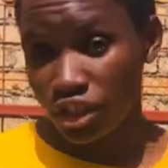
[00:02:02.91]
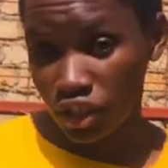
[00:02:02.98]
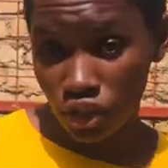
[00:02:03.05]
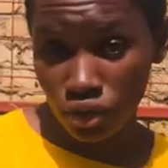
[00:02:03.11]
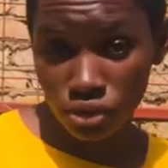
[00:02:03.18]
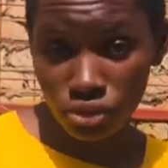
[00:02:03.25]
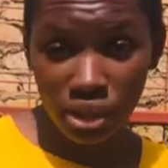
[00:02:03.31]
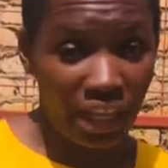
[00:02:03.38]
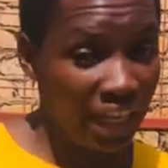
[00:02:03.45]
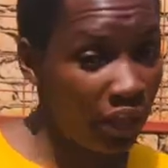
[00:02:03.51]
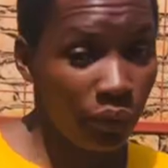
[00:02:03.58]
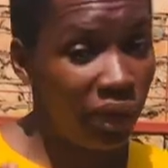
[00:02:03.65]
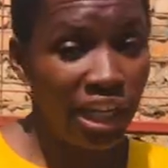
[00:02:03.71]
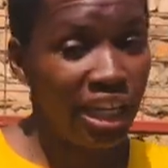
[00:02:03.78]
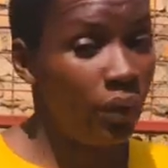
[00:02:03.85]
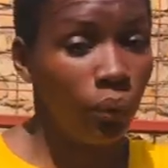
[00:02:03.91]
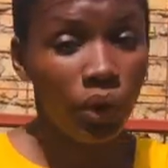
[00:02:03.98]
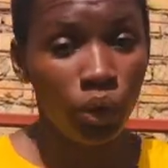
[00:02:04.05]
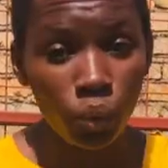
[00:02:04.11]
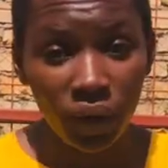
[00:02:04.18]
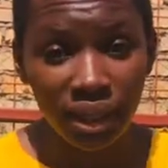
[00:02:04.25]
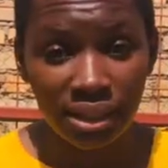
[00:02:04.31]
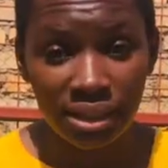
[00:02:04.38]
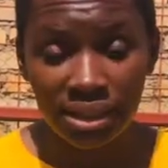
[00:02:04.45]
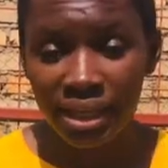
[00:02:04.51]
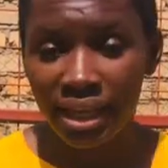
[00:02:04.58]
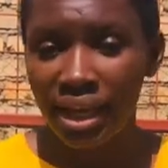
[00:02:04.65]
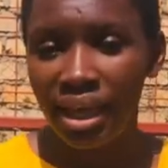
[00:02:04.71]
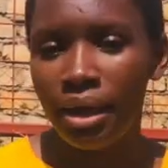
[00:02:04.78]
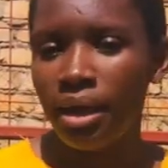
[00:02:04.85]
it to you in any, any way you want,
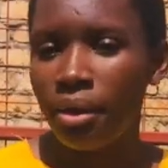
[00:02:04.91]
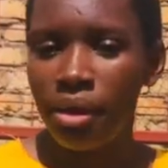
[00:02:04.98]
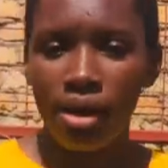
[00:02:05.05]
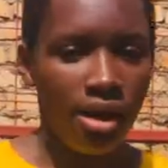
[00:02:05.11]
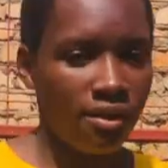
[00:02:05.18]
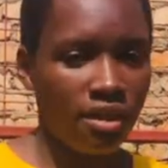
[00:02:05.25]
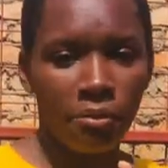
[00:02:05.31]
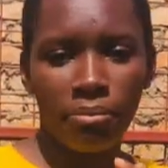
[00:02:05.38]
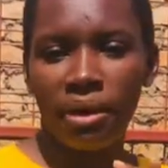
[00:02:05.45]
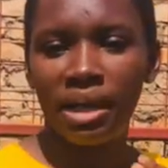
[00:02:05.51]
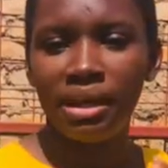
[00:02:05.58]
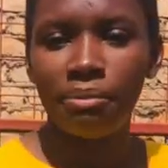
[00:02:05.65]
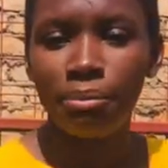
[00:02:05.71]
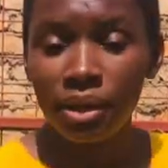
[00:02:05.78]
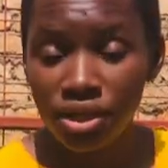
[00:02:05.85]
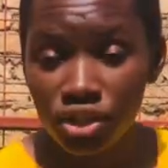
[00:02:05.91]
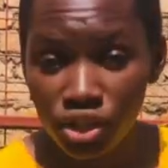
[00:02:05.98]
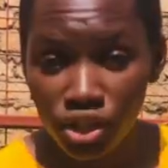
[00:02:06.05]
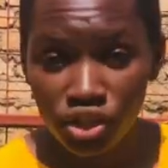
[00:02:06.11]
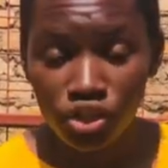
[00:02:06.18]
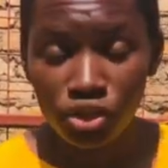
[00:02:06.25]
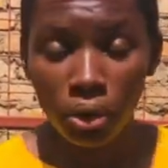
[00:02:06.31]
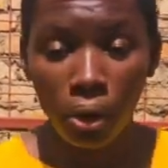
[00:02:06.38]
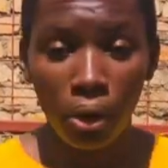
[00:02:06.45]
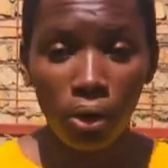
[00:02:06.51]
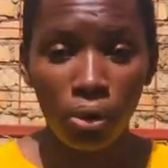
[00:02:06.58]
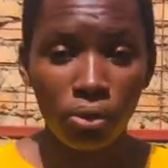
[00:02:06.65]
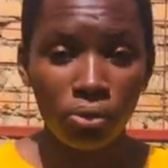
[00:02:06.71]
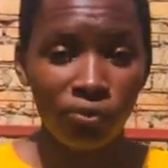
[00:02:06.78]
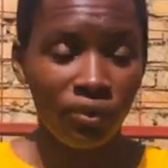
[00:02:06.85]
either by a message
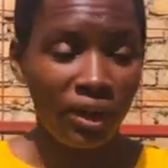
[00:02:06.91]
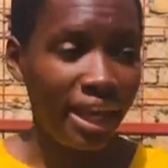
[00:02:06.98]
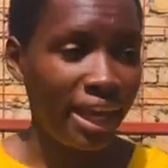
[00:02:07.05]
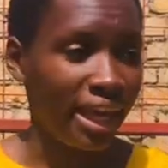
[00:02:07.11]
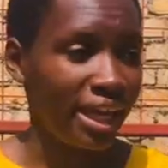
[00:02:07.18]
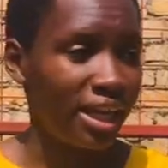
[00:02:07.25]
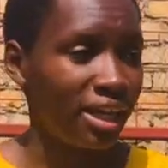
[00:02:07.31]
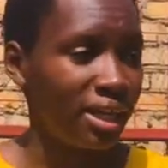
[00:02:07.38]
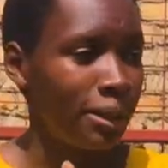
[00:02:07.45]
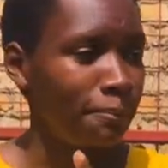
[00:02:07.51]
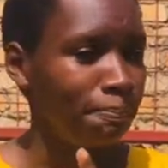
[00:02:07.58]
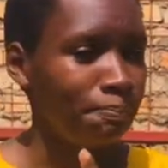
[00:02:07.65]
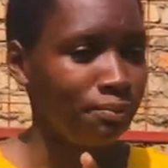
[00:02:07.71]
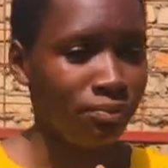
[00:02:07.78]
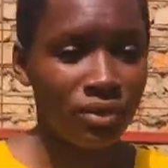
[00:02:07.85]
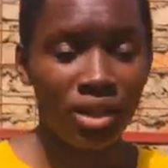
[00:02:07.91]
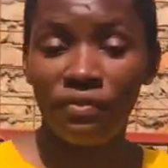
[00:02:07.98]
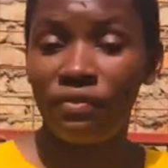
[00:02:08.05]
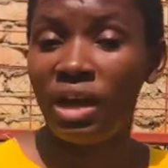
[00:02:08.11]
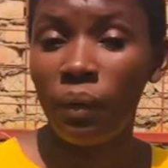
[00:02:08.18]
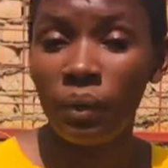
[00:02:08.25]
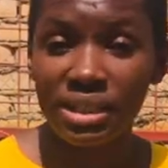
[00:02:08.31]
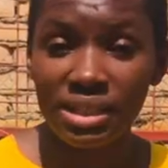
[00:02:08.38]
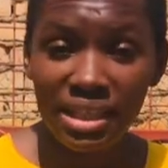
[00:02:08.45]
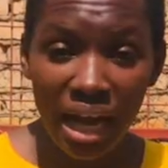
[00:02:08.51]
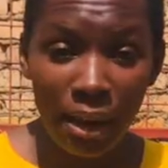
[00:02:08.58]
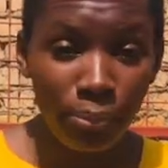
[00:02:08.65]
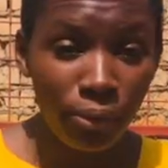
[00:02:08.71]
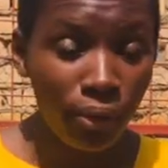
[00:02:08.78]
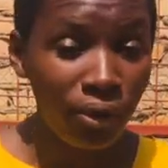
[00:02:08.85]
or via, um, via
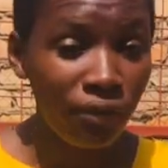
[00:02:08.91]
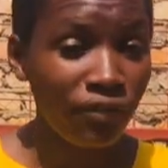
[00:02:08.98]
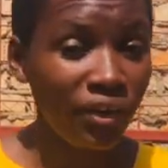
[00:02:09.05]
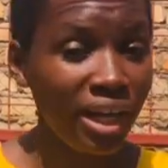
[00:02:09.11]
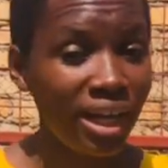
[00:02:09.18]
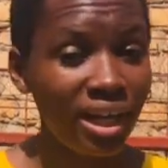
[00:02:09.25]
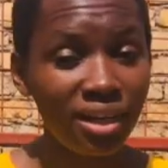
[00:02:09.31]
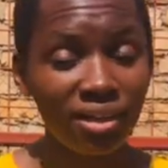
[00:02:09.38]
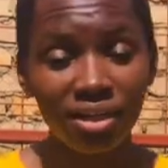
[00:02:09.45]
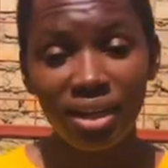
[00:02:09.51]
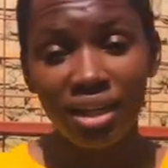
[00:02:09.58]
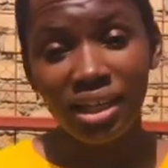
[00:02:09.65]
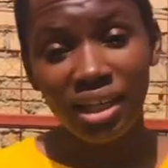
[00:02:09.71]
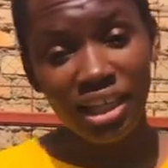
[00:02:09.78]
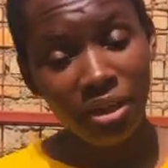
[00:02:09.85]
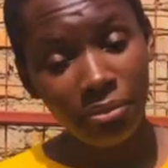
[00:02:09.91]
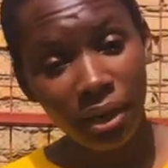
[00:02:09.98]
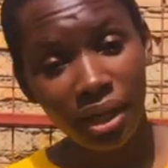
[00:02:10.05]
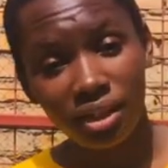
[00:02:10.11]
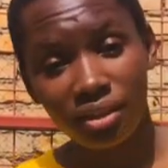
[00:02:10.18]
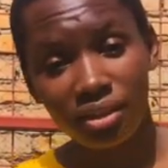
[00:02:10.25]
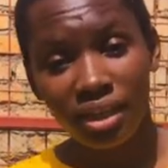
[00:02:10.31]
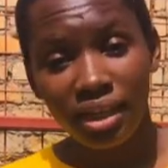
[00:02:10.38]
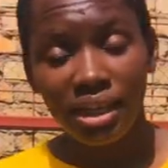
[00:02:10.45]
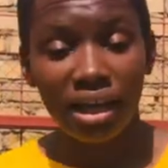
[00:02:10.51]
WhatsApp or via email.